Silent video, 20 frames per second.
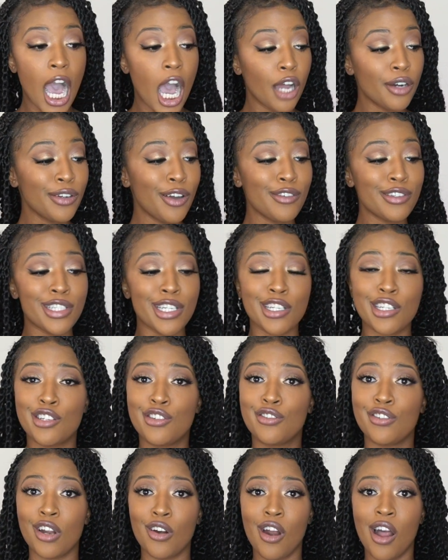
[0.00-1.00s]
I don't know if
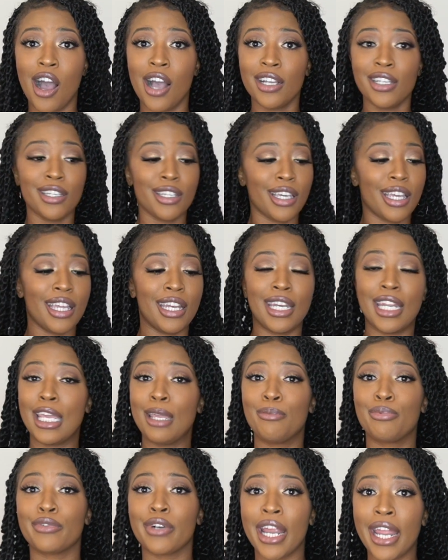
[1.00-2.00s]
she's drunk,
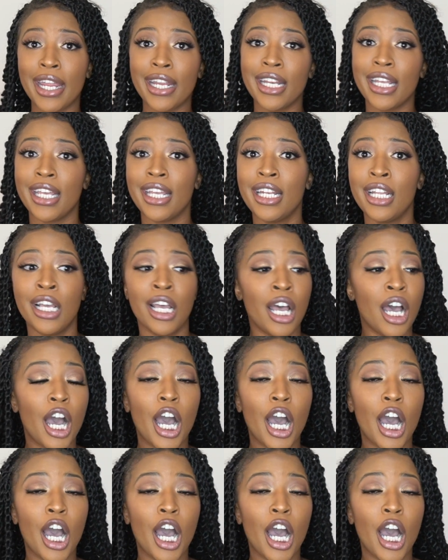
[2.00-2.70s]
inebriated,